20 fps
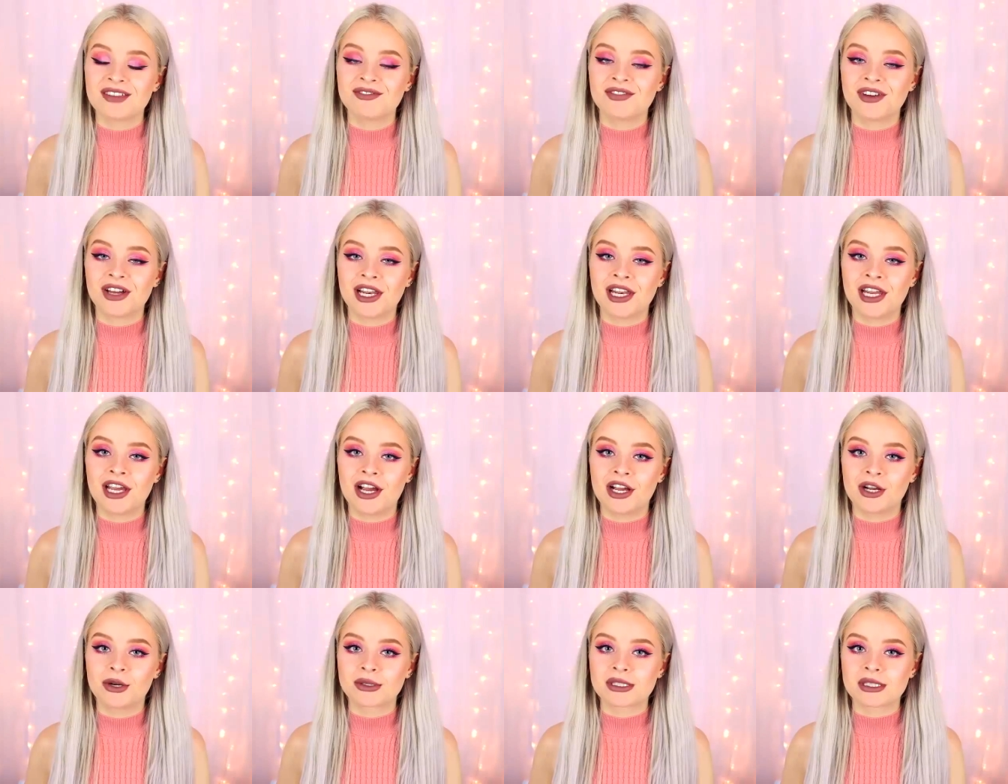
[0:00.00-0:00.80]
Then finally
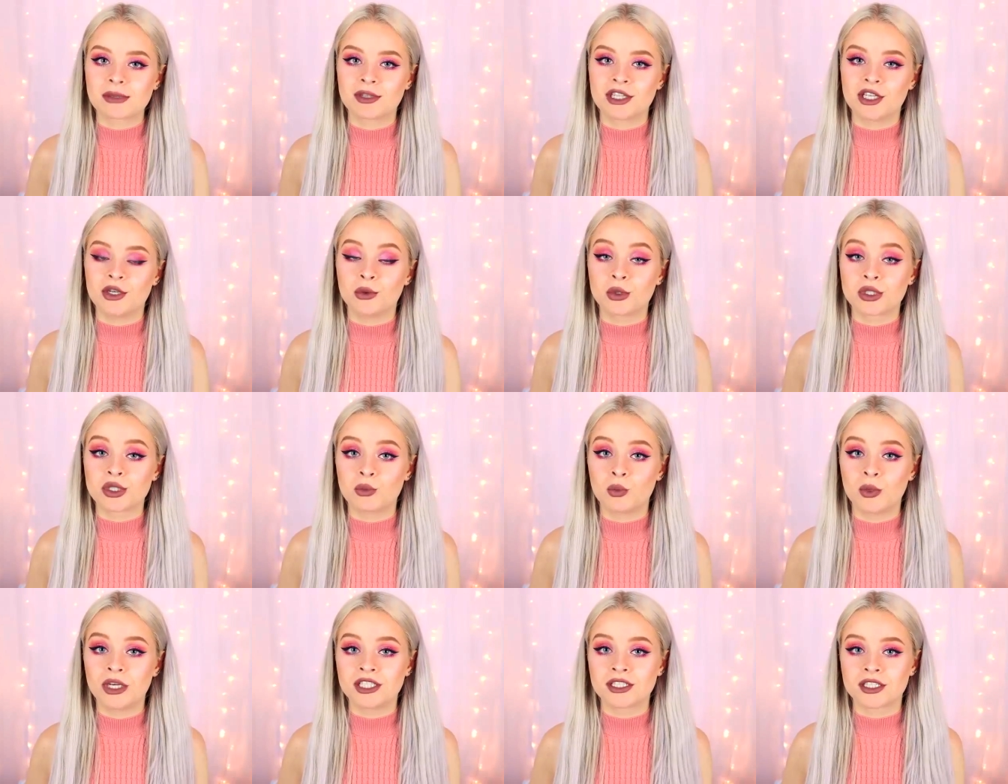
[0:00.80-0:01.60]
I got some of the
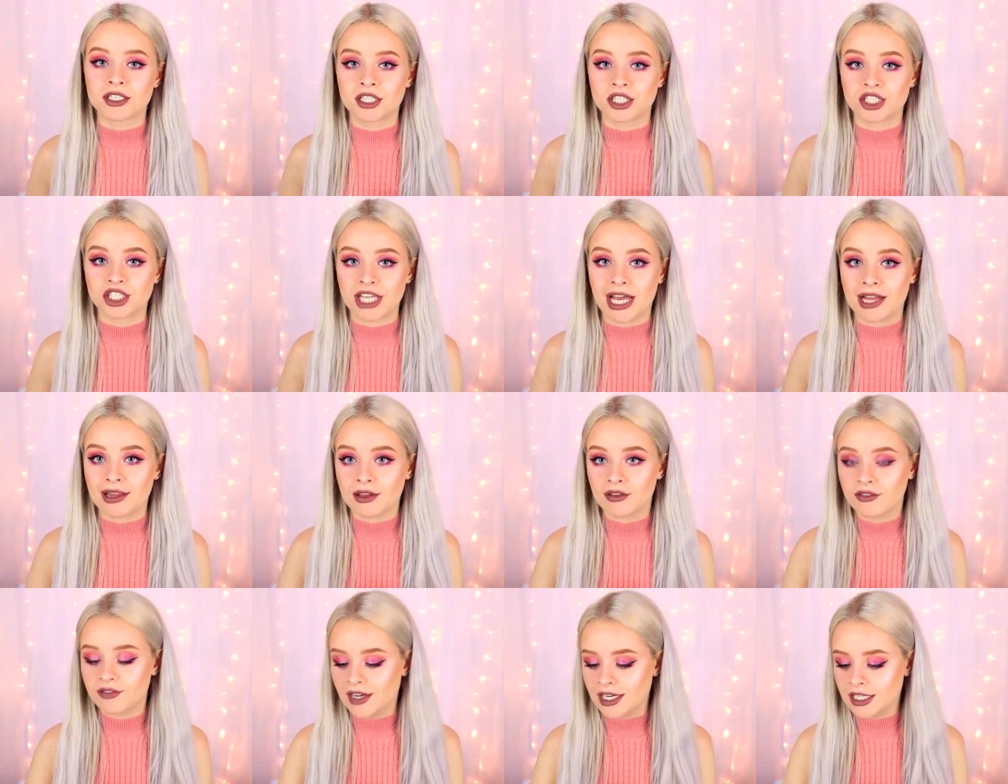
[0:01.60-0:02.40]
autumn winter
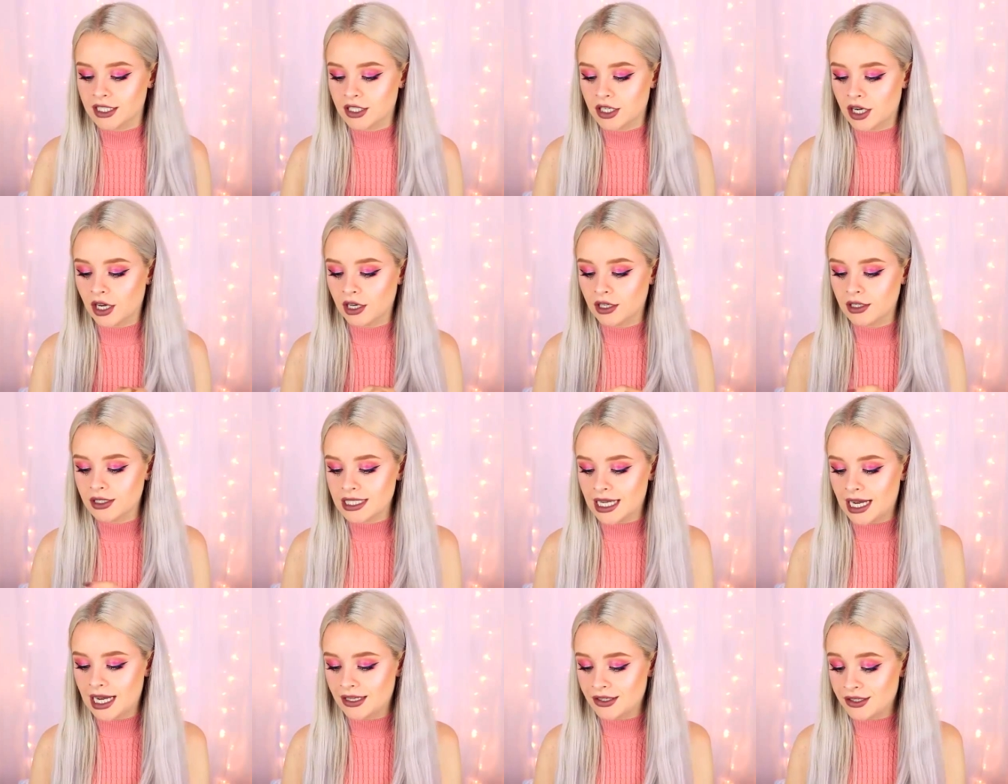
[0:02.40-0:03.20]
gel effect
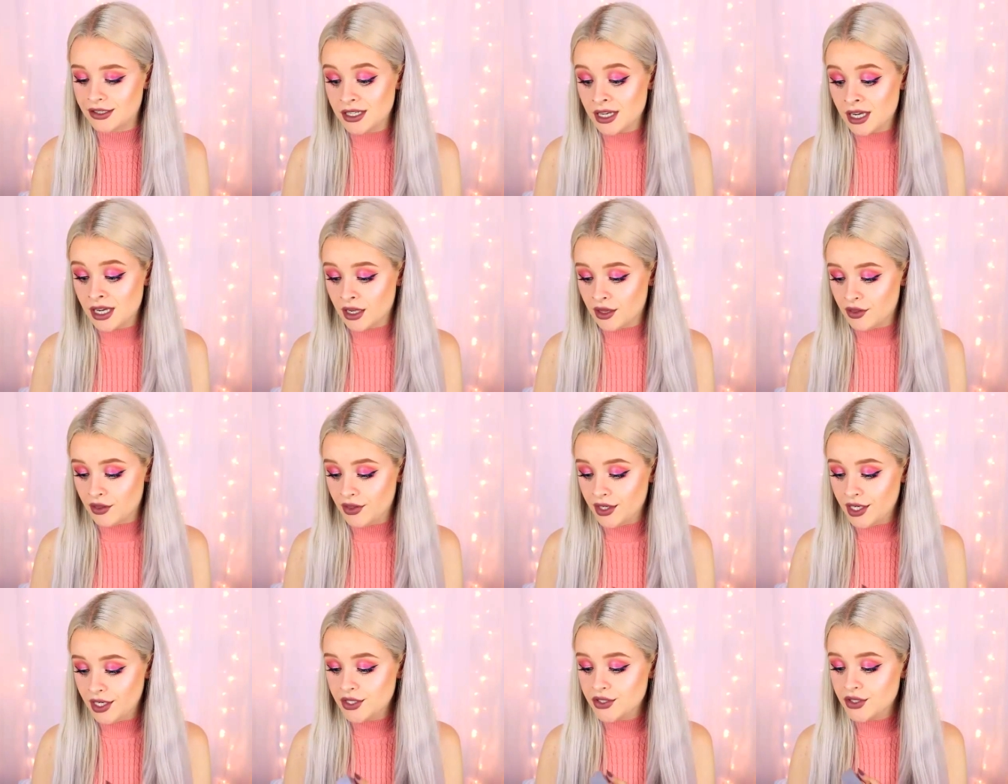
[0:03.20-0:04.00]
colours and
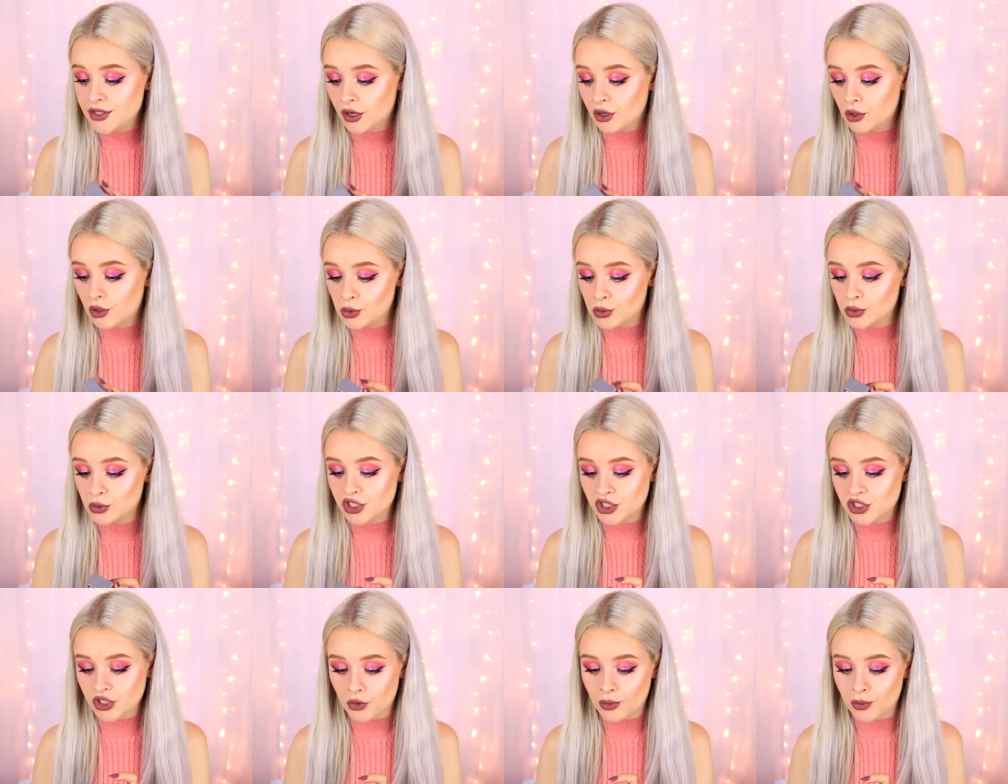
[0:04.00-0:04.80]
these are all
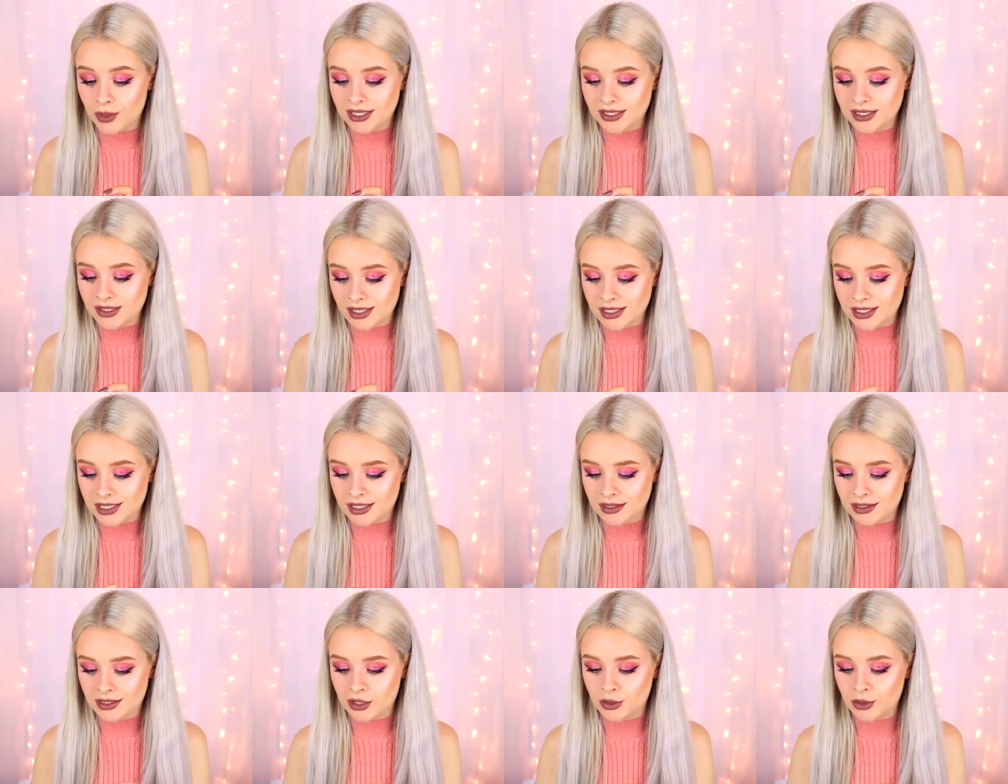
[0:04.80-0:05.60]
so
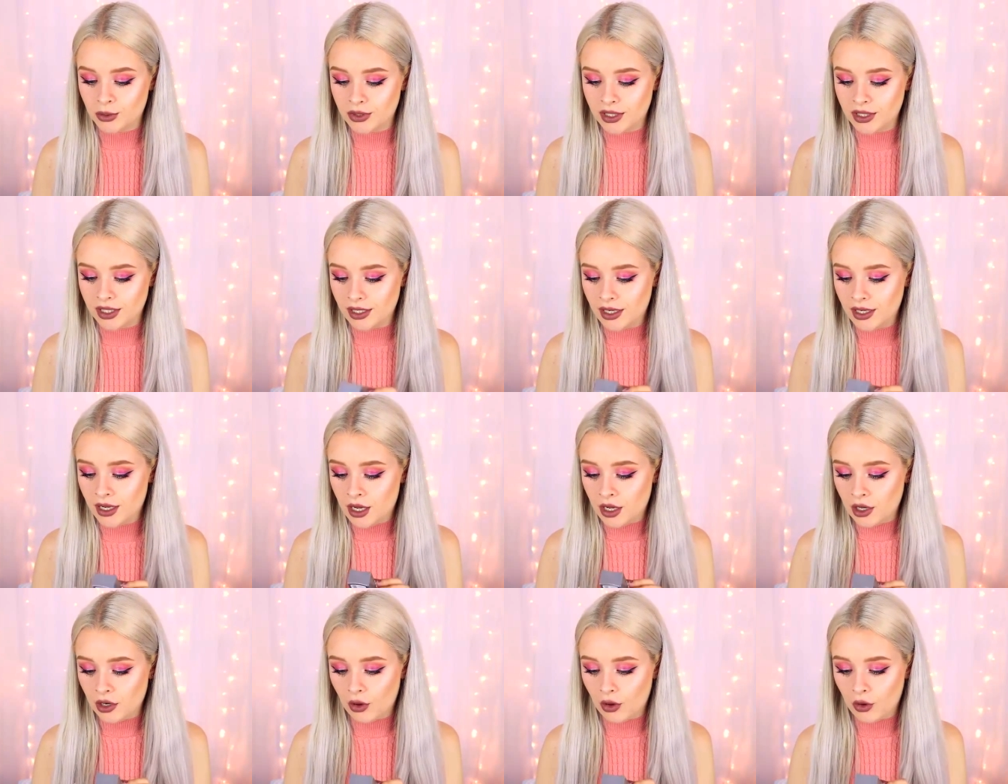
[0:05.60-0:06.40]
exciting. They're called the
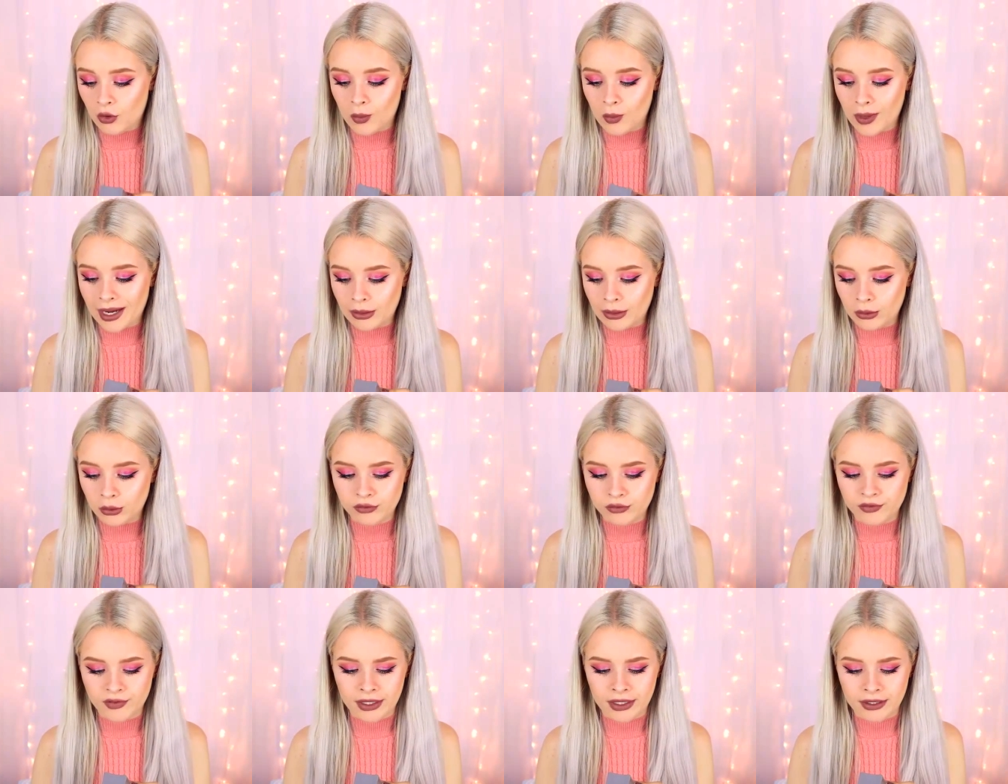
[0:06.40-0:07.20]
Long Wear
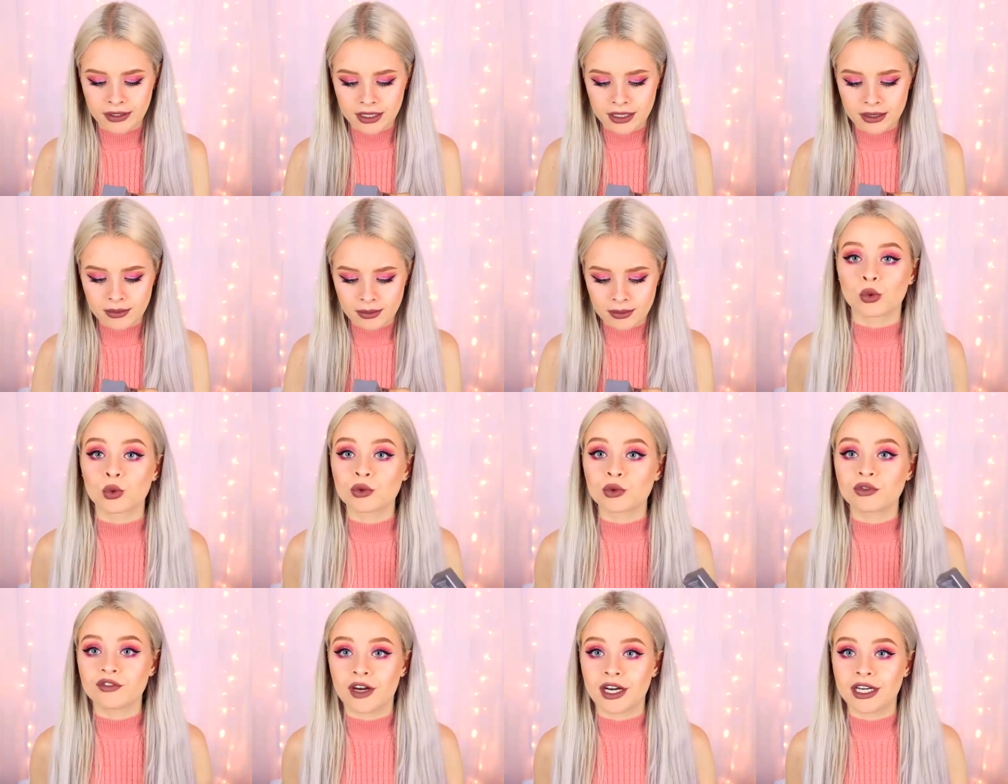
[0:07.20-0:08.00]
All Fired Up,
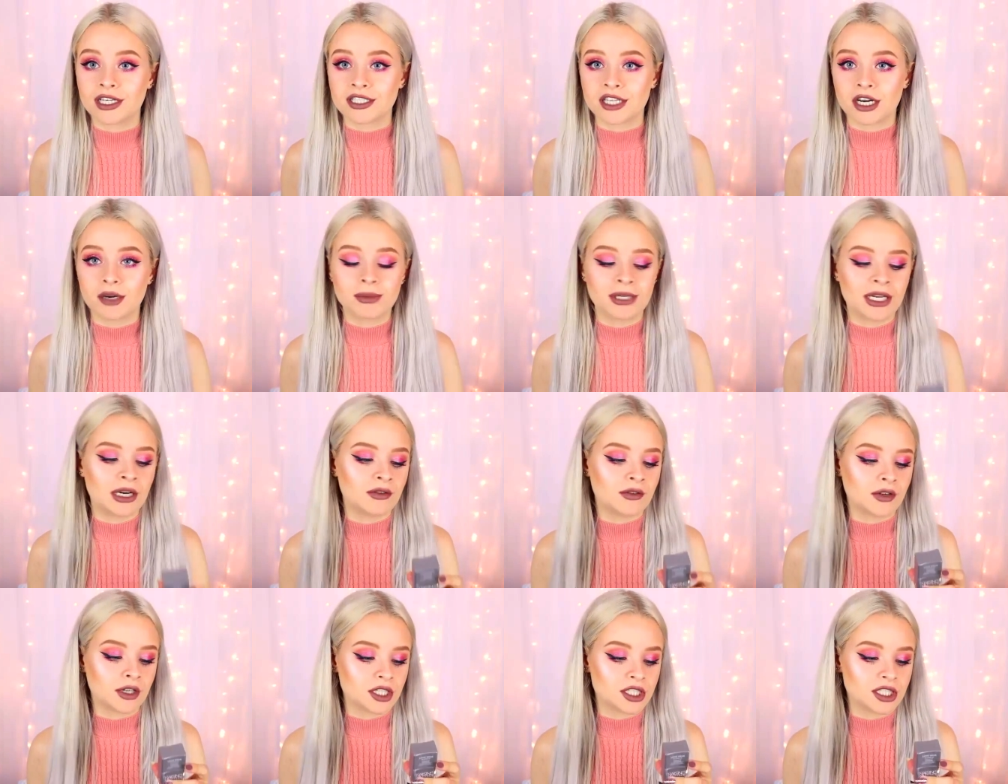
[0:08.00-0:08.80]
all fired up
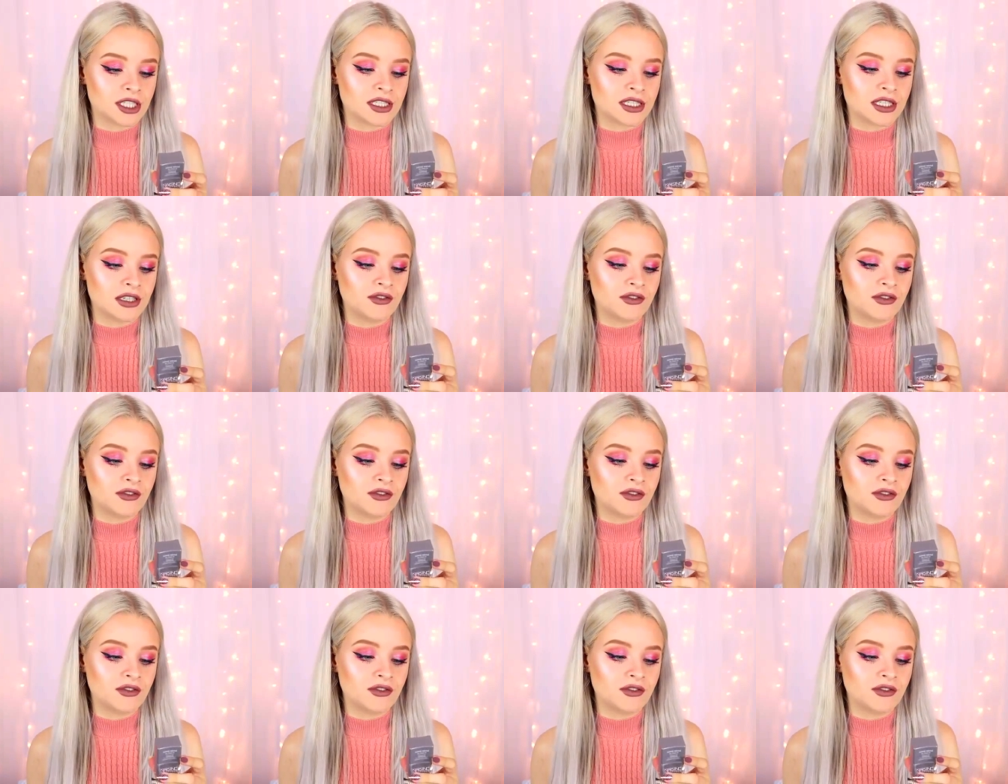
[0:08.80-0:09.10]
nail varnishes.